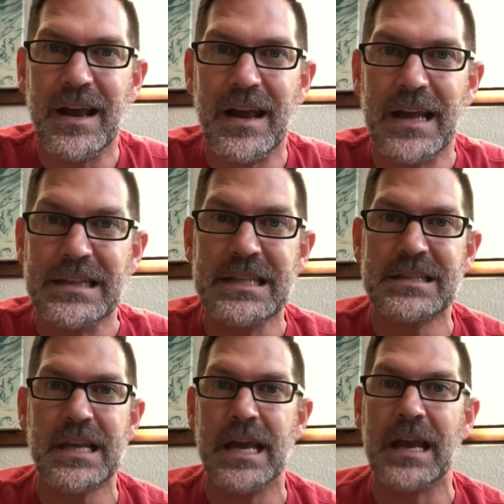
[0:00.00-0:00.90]
and then
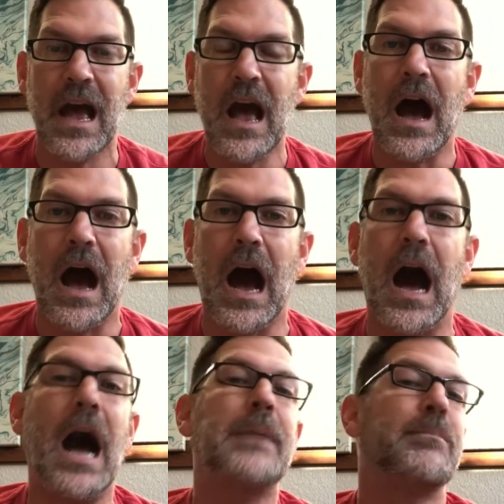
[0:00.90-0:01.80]
saying,
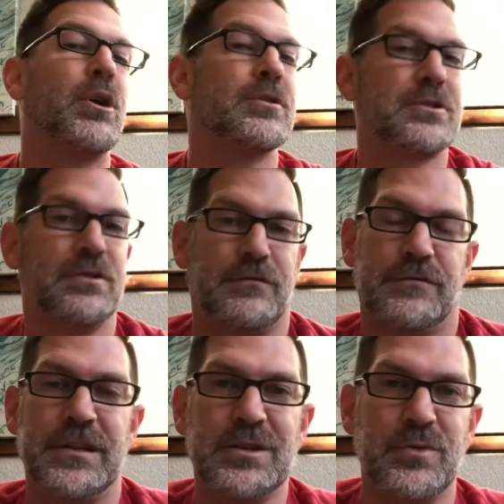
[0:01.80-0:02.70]
I'm personal
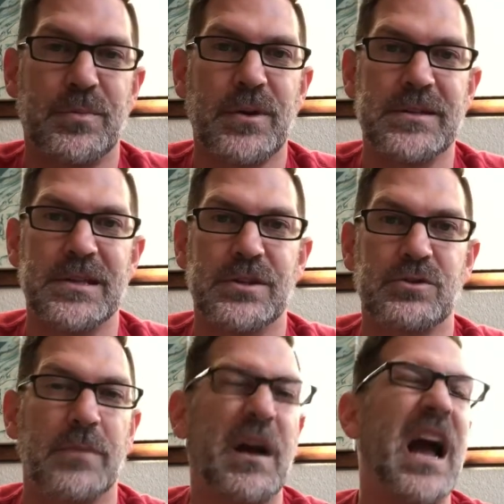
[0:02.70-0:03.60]
friends with President
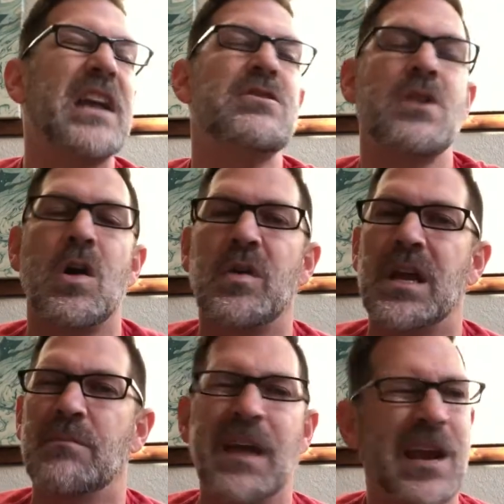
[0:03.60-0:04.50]
Trump. I know
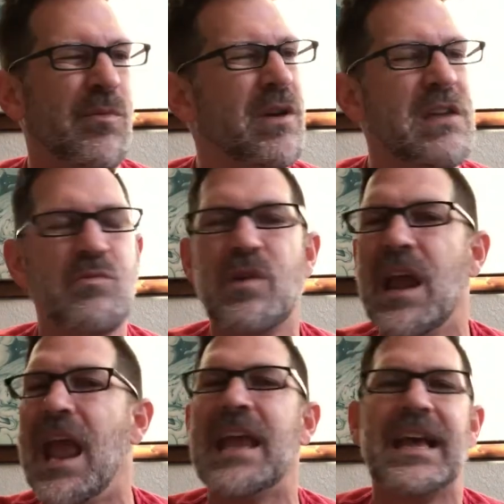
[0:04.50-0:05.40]
him, man. We, we
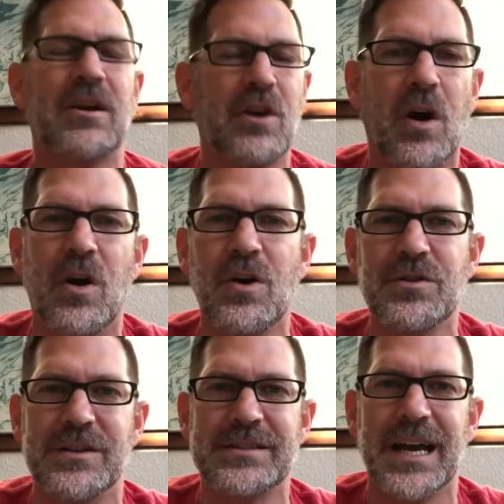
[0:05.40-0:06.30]
hang out all
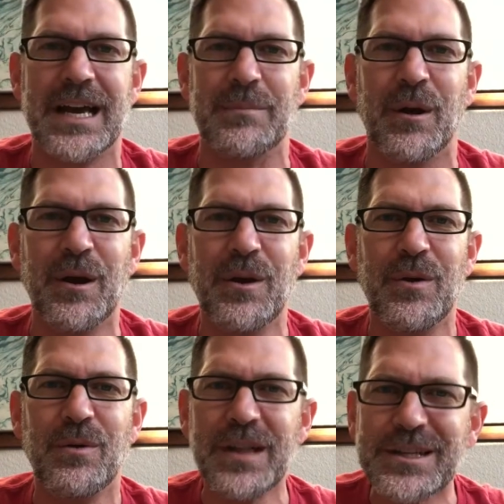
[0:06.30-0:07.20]
the time.
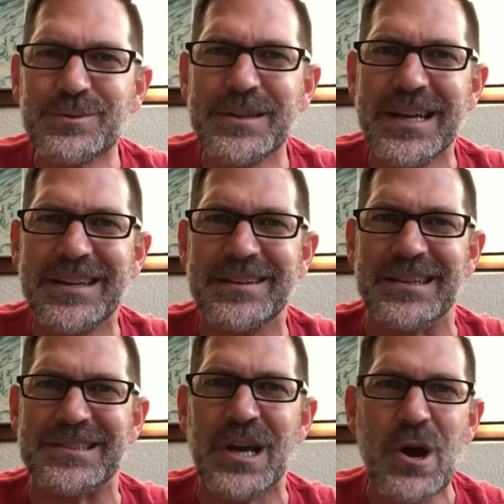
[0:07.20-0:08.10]
Well, that's
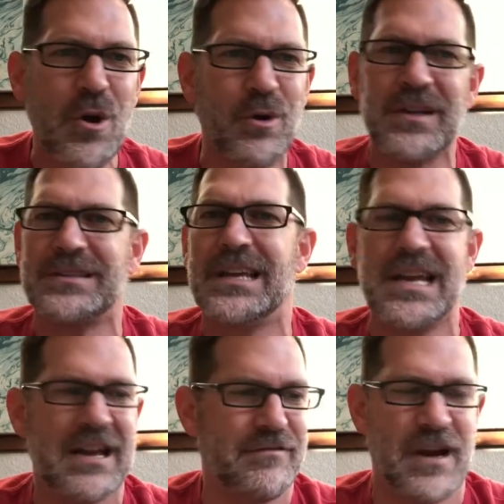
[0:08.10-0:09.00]
ridiculous. Or like
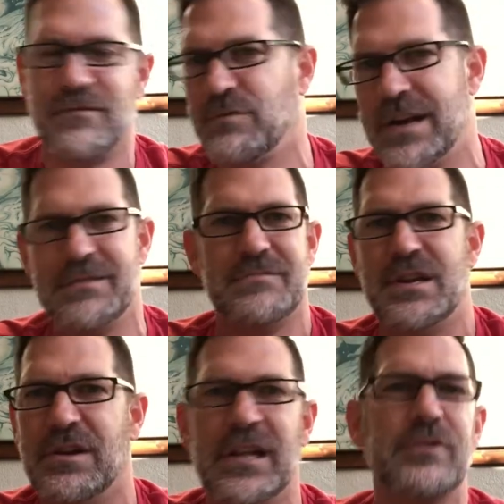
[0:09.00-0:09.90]
saying I've, I've read, you
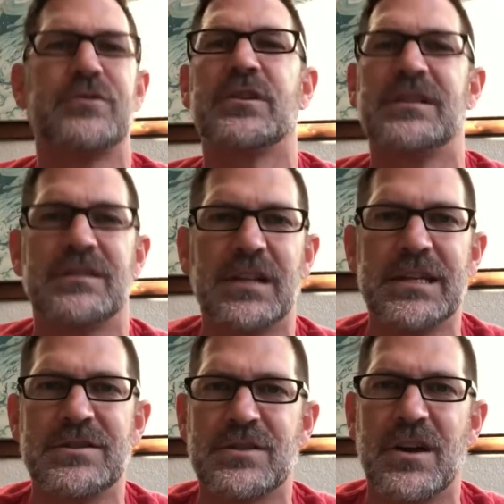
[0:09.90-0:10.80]
know, Hillary
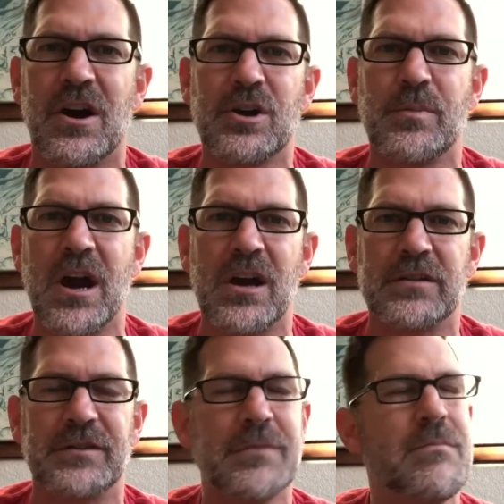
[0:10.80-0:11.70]
Clinton's
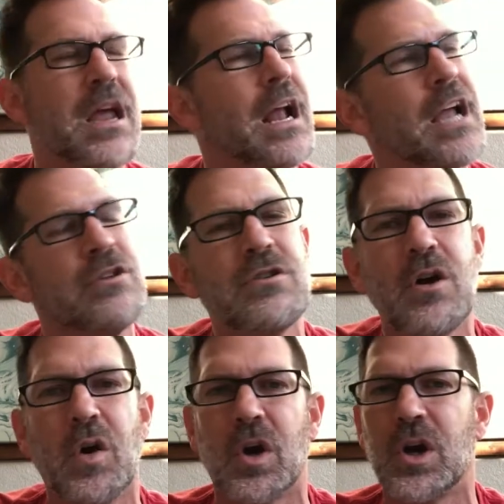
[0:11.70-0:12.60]
autobiography, and man, I
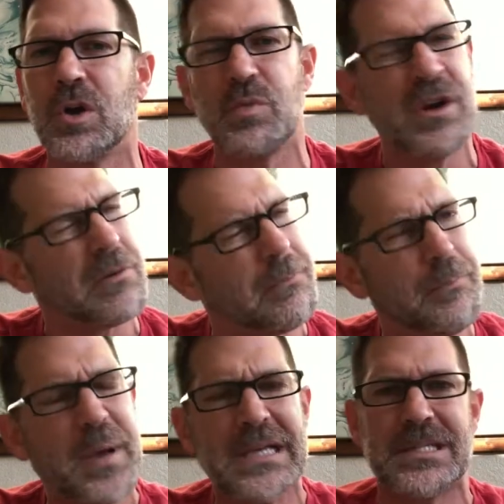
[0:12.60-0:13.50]
know her. We are
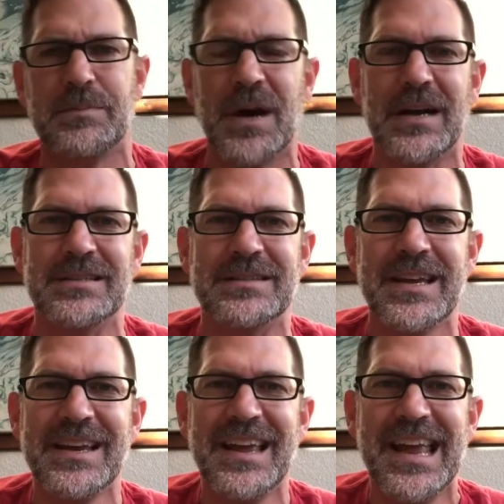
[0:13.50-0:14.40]
best buds.
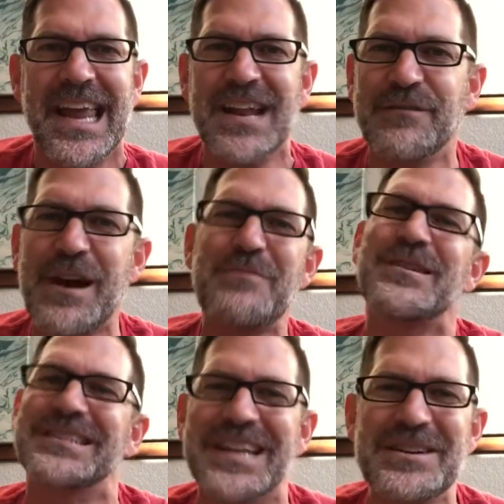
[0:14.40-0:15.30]
And if I were
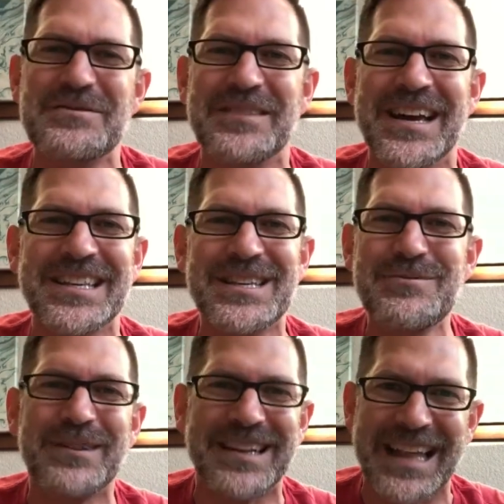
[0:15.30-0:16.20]
to tell you that,
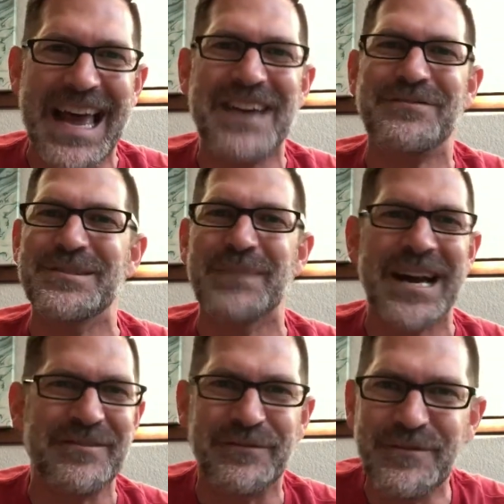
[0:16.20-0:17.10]
you would laugh in
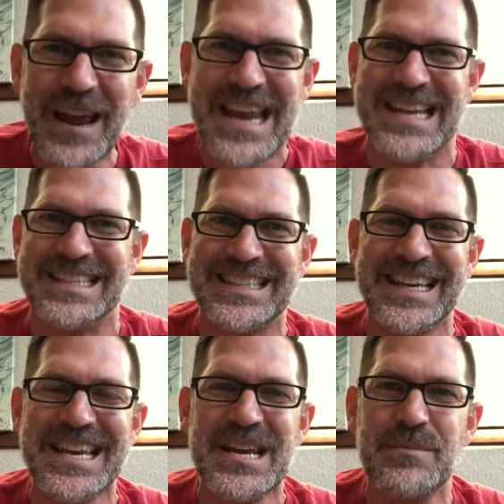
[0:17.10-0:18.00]
my face
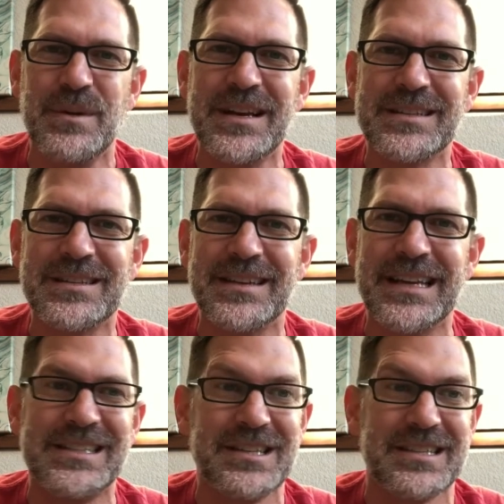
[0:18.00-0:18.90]
because
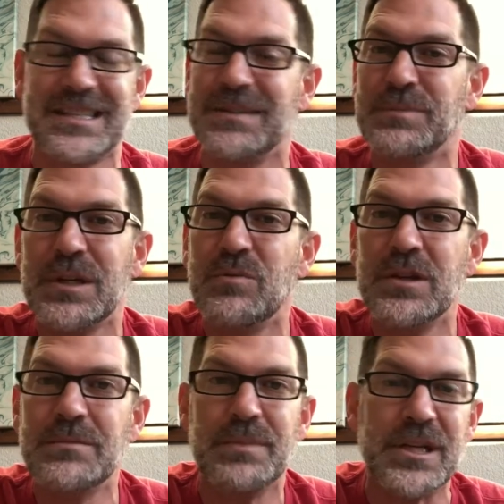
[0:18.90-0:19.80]
it just simply
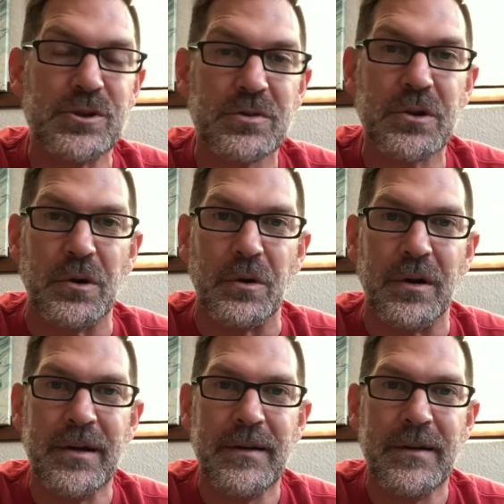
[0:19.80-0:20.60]
wouldn't be true.